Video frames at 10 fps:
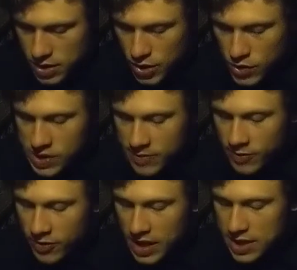You seem
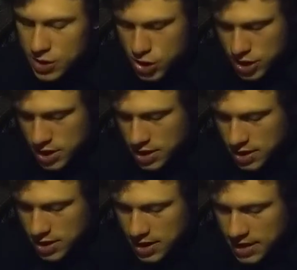flushed,
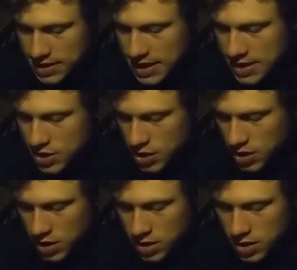he said to
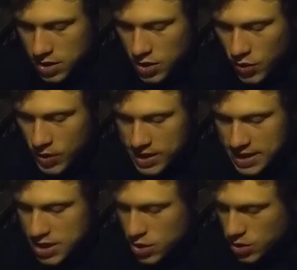her, who was at
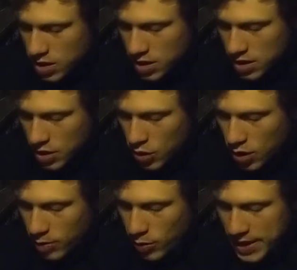the door. A
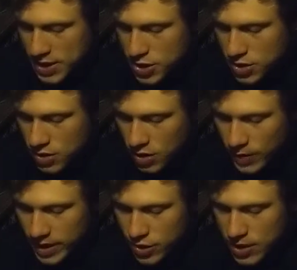horrible witch? Or a
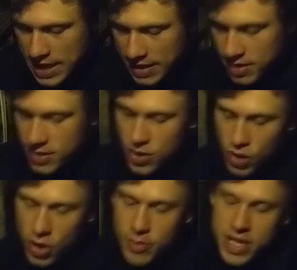wicked dragon?
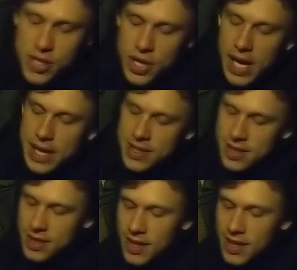Or a mean giant?